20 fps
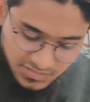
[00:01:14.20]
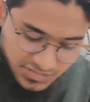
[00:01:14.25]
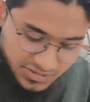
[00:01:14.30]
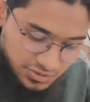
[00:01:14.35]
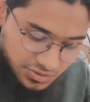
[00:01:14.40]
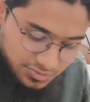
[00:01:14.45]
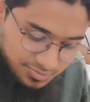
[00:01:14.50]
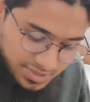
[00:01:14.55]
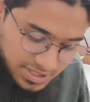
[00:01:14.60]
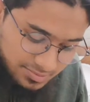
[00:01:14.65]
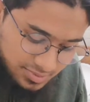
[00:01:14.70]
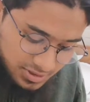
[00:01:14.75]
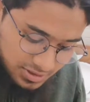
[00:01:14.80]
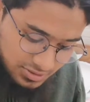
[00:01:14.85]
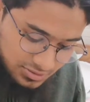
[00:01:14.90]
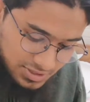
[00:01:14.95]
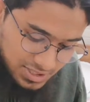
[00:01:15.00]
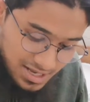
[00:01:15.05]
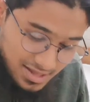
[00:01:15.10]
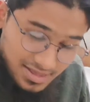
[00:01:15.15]
So people
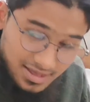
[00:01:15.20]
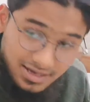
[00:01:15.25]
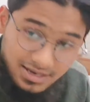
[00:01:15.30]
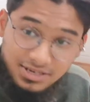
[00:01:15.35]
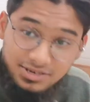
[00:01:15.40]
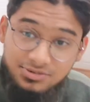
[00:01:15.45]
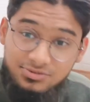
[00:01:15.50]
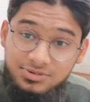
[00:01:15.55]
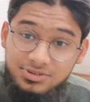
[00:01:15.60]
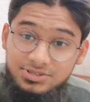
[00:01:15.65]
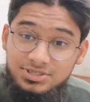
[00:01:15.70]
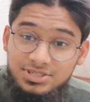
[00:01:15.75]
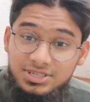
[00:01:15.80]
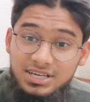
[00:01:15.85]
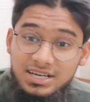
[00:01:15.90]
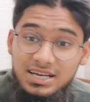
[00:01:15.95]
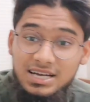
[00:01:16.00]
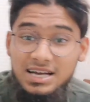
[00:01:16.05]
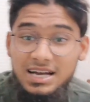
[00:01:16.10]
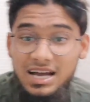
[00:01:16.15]
who say that interest
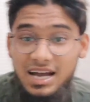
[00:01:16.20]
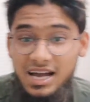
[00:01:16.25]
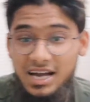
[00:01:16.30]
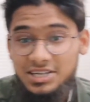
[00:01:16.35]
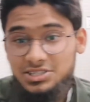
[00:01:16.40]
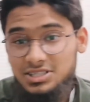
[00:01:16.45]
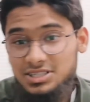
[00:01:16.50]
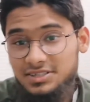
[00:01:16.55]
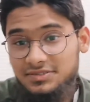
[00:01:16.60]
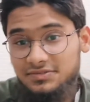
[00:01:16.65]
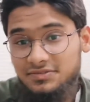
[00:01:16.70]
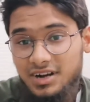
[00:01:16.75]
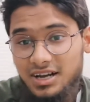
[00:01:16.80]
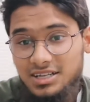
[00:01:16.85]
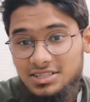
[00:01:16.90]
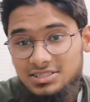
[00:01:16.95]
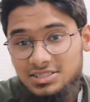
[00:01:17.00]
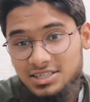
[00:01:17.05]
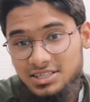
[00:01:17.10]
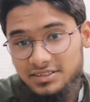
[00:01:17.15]
actually
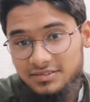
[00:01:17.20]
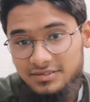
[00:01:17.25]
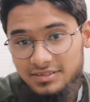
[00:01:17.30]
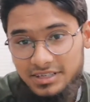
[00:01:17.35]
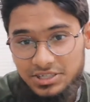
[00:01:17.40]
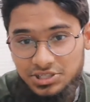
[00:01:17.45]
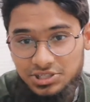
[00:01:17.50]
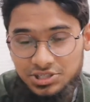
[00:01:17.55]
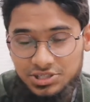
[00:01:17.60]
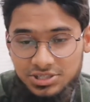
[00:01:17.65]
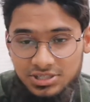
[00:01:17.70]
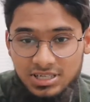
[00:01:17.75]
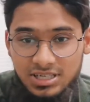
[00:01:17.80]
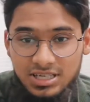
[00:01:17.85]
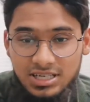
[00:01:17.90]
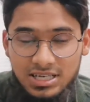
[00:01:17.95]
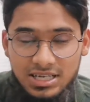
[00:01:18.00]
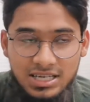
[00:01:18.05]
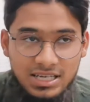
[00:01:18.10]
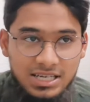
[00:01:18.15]
fights inflation,
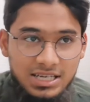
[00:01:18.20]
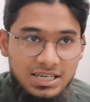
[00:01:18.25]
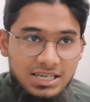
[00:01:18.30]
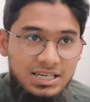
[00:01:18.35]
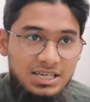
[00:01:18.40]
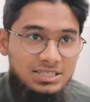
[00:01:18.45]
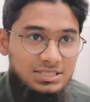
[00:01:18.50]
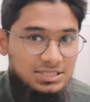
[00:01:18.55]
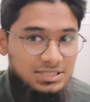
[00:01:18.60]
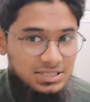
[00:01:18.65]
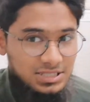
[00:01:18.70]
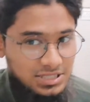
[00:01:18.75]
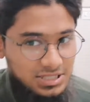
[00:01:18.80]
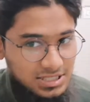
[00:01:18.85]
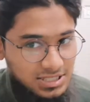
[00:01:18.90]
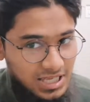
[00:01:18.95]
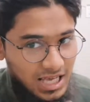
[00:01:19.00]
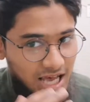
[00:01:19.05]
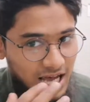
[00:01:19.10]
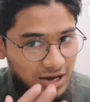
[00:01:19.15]
this
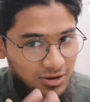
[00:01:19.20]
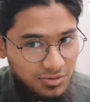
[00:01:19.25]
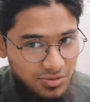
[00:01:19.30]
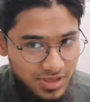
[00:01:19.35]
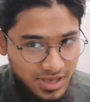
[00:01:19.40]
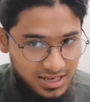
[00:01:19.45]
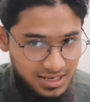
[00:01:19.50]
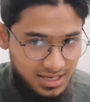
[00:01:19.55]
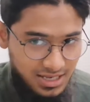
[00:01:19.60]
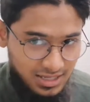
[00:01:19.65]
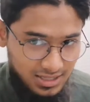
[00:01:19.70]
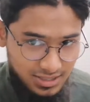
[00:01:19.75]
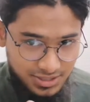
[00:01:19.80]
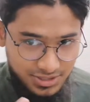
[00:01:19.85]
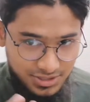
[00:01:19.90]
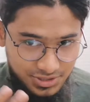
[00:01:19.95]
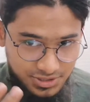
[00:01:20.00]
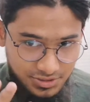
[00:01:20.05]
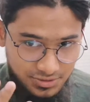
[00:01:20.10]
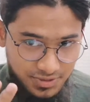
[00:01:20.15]
is how they tell
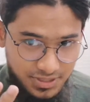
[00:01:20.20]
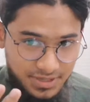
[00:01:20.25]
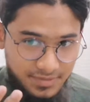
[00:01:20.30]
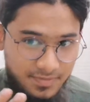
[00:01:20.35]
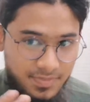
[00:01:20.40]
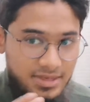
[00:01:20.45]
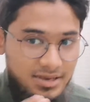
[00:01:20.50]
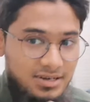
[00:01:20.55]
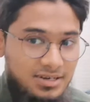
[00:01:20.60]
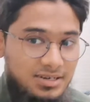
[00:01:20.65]
their story.